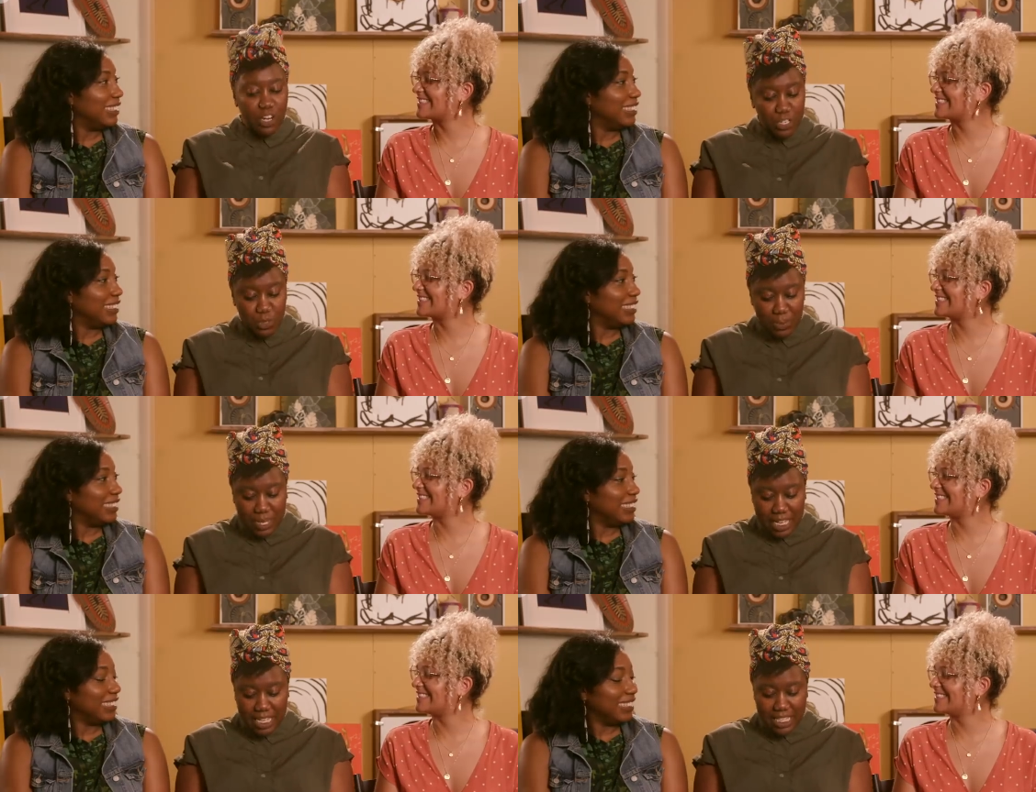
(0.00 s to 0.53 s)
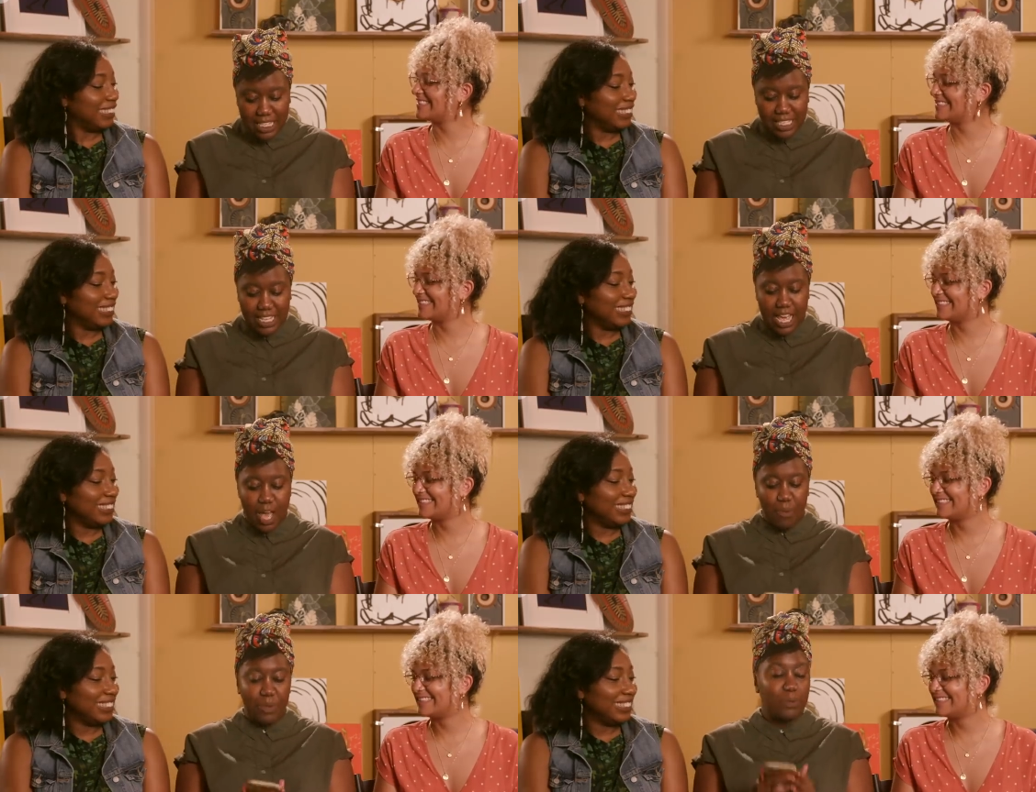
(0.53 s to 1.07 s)
Speaker 1: our tweets.
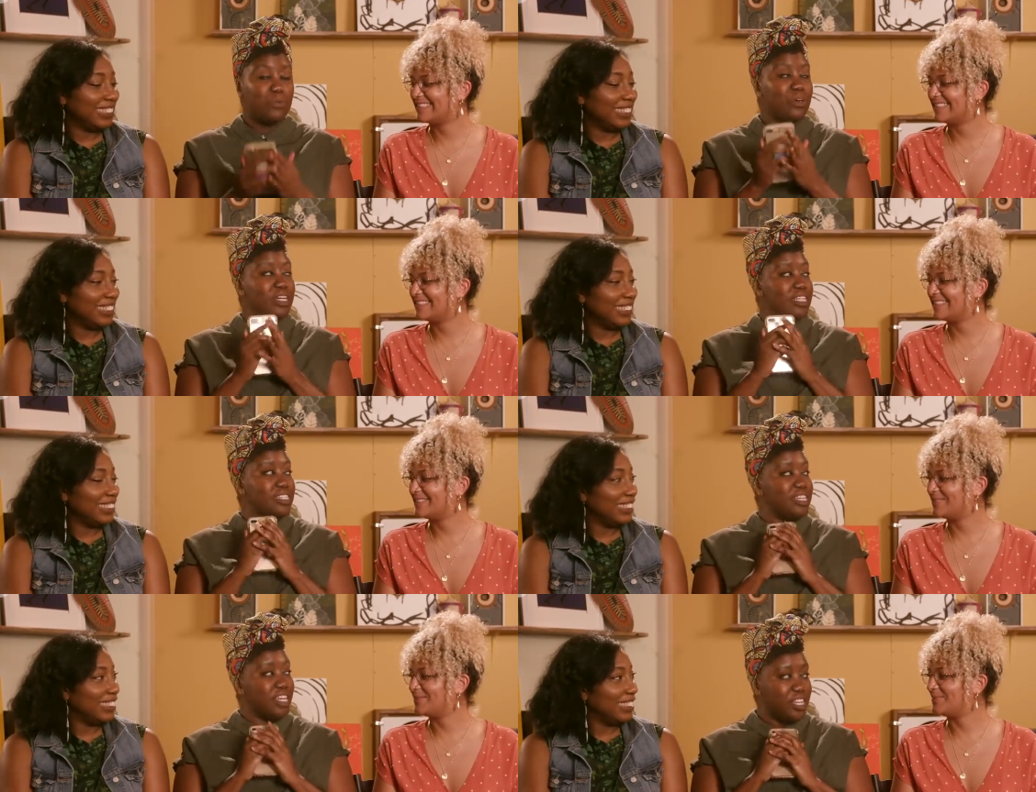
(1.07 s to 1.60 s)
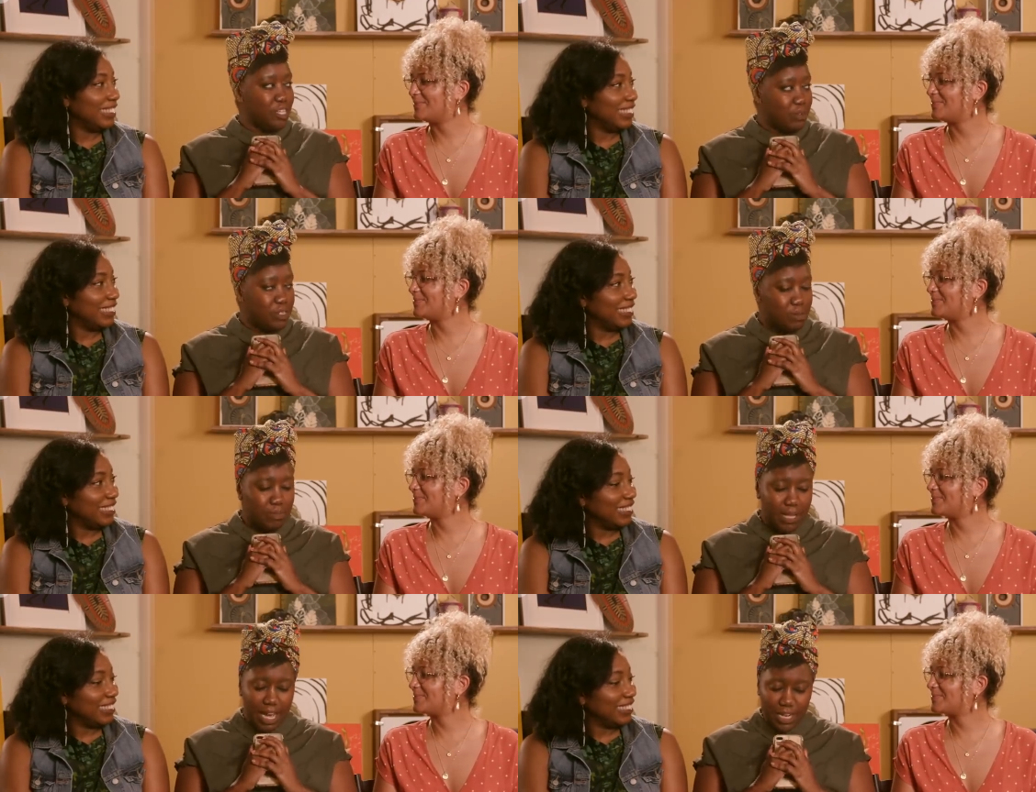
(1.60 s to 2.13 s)
We will continue
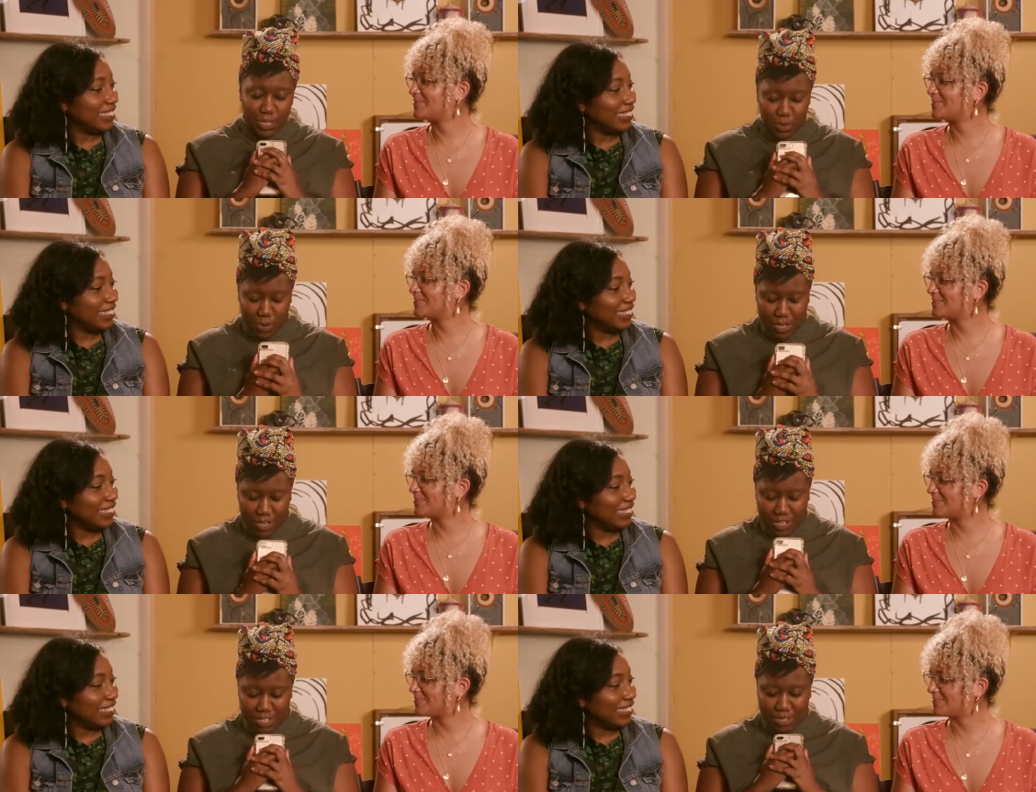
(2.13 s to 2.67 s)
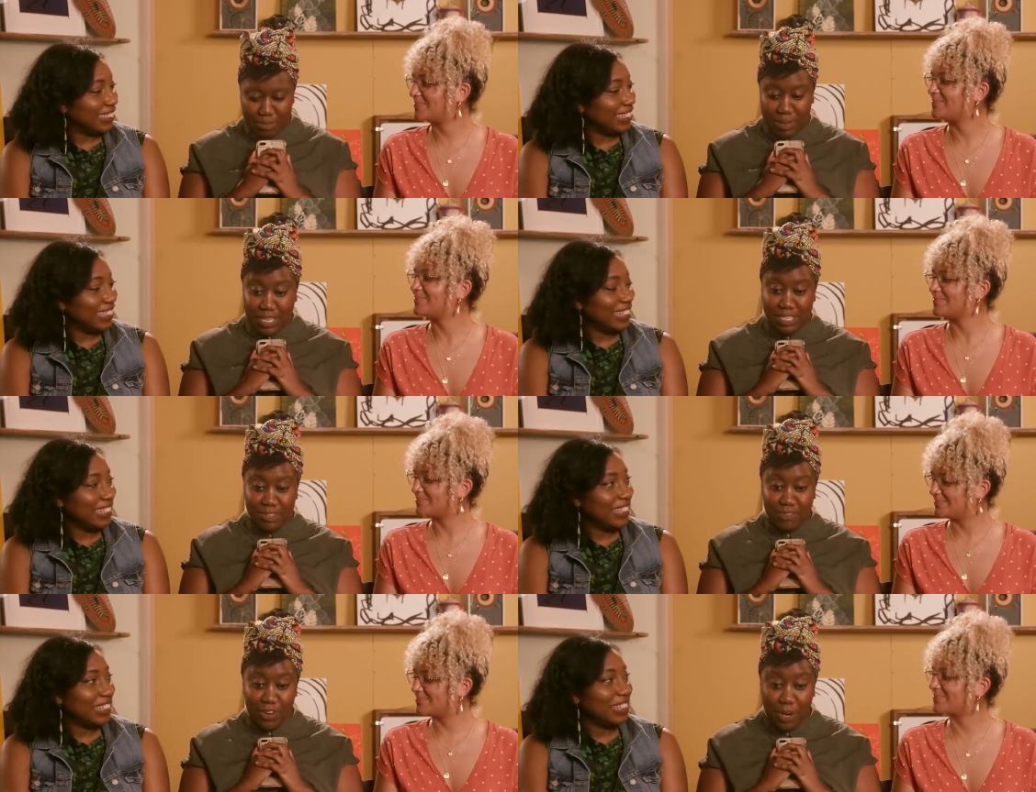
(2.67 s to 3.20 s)
to black Twitter to the
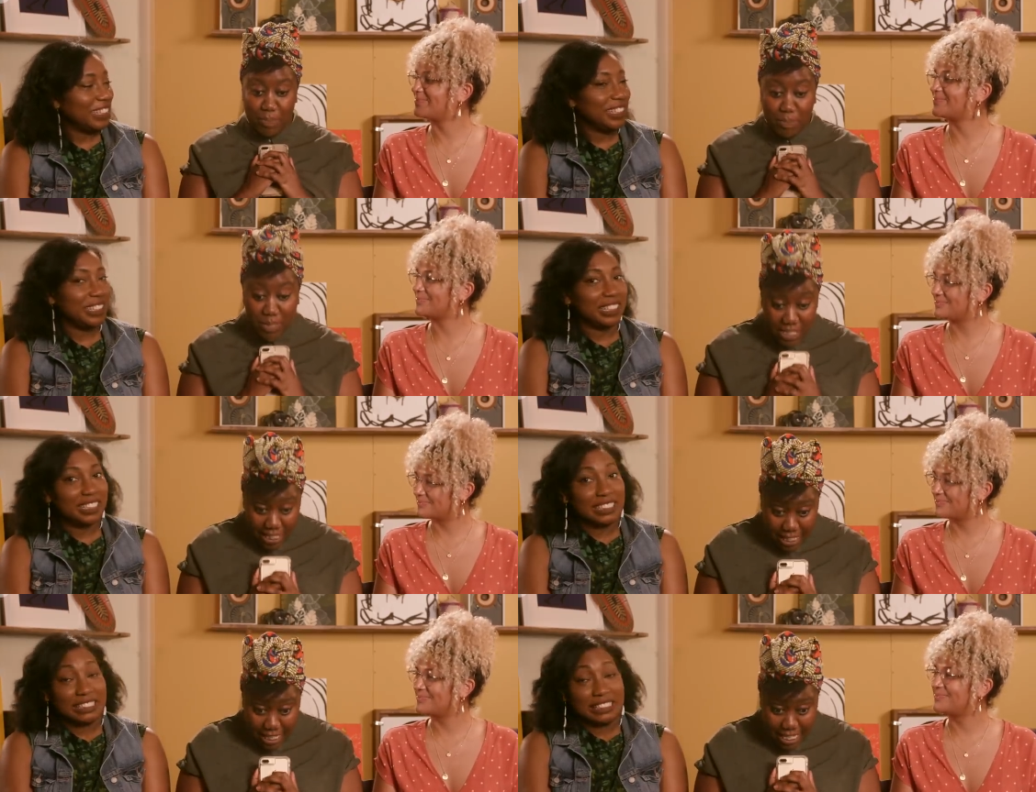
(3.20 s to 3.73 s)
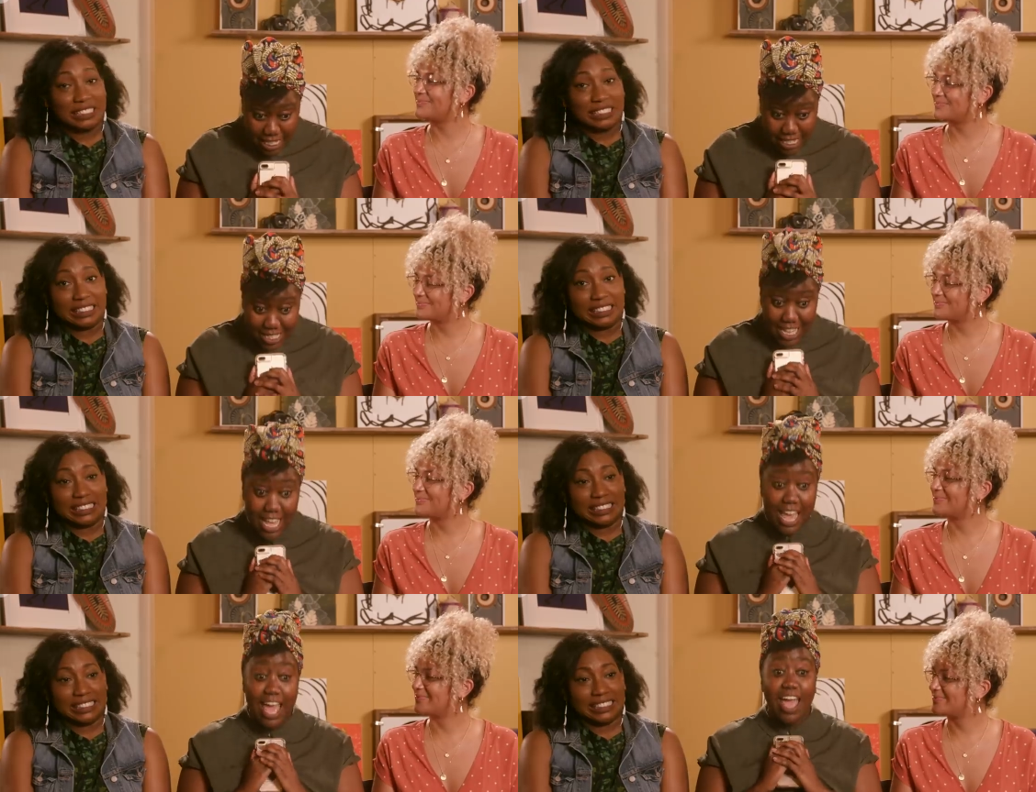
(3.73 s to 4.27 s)
best of our abilities